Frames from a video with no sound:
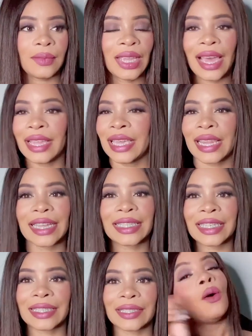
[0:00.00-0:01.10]
And yeah, that's
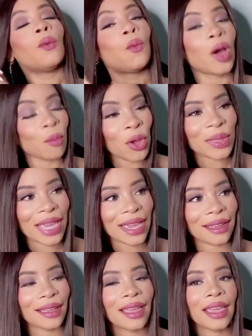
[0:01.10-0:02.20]
it. One more thing.